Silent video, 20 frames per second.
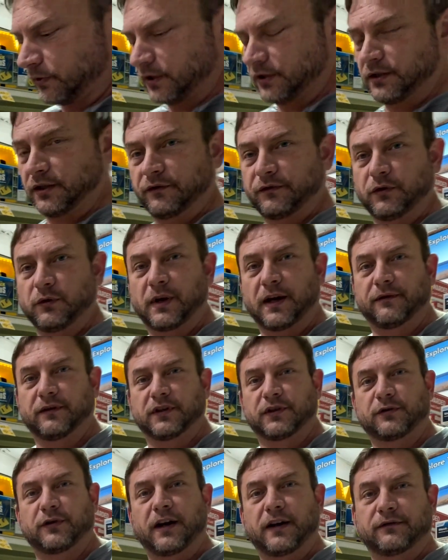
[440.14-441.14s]
which if you have a
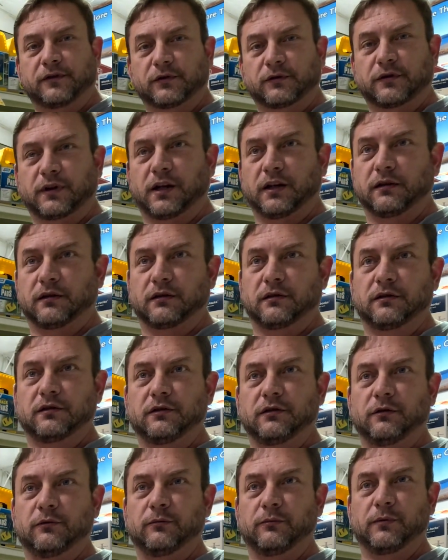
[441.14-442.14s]
travel trailer,
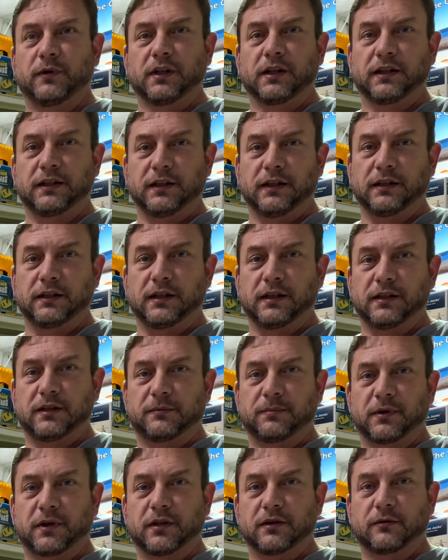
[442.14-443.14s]
you really need these
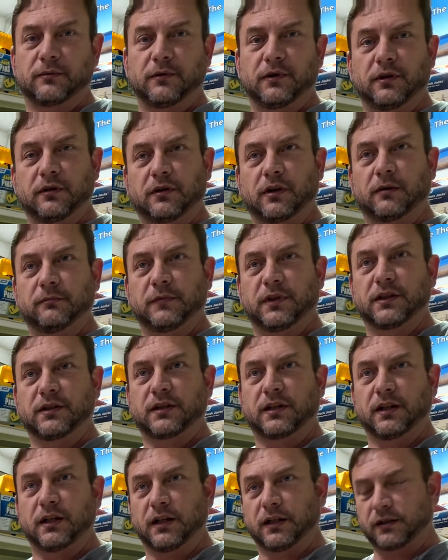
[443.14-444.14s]
because when you come
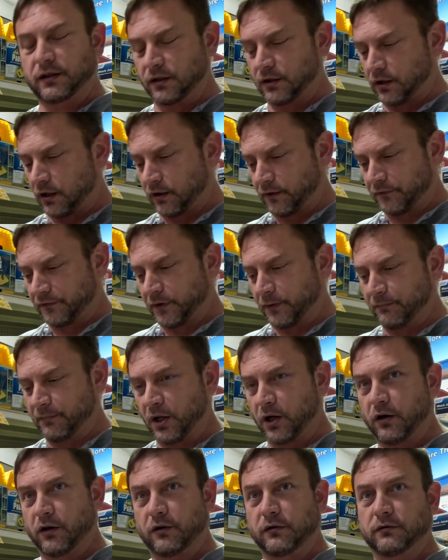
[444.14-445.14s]
disconnected off the
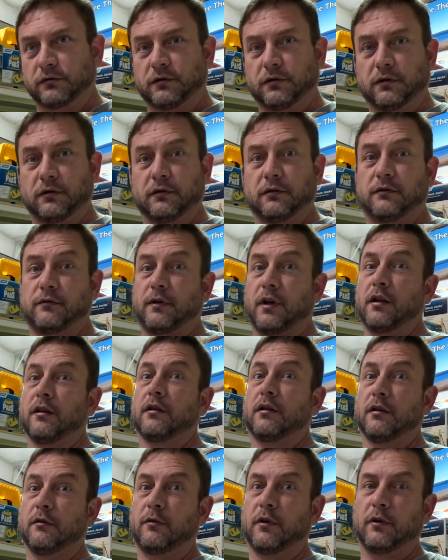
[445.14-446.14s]
ball, your
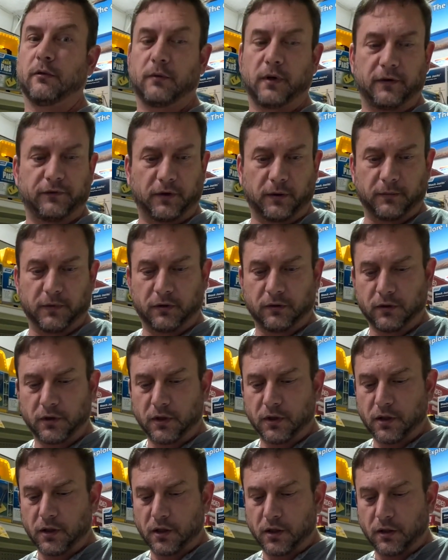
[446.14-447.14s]
trailer can roll away from you.
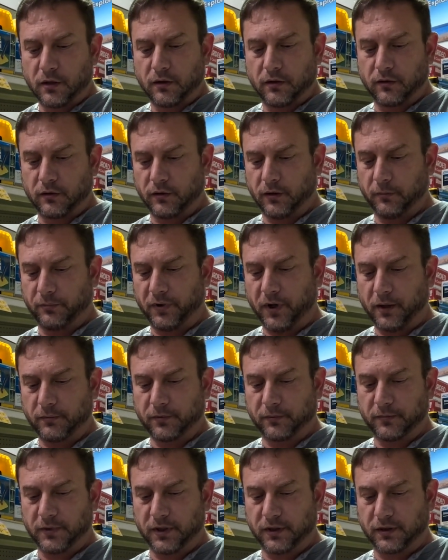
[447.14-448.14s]
The
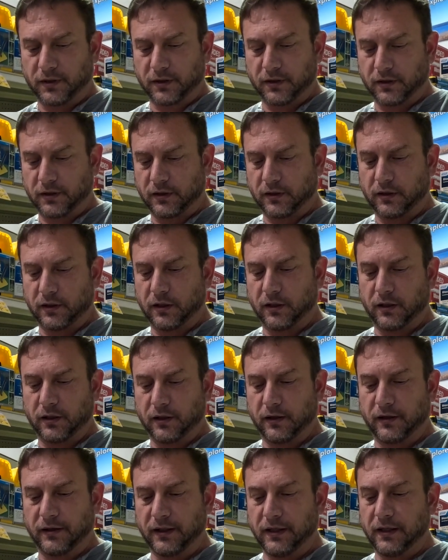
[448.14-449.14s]
problem is, is
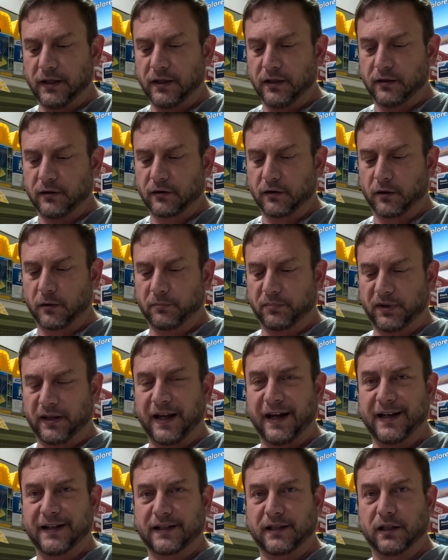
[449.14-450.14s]
that these are
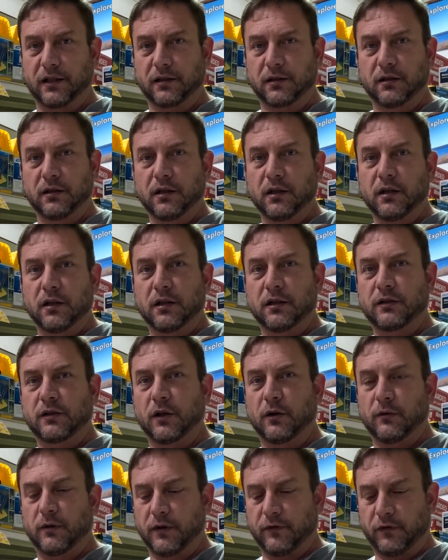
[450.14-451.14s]
plastic,
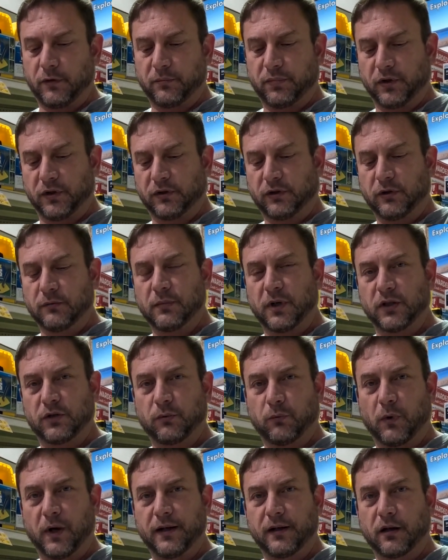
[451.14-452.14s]
so if you put too much
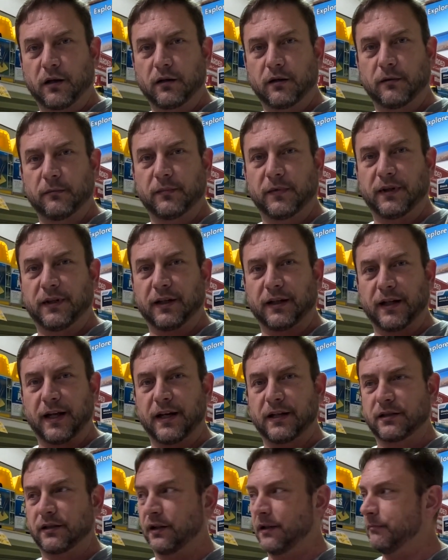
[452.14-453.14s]
weight on them, they'll
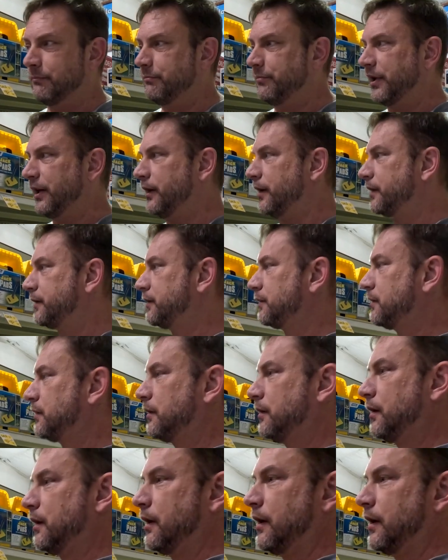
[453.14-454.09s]
actually bust.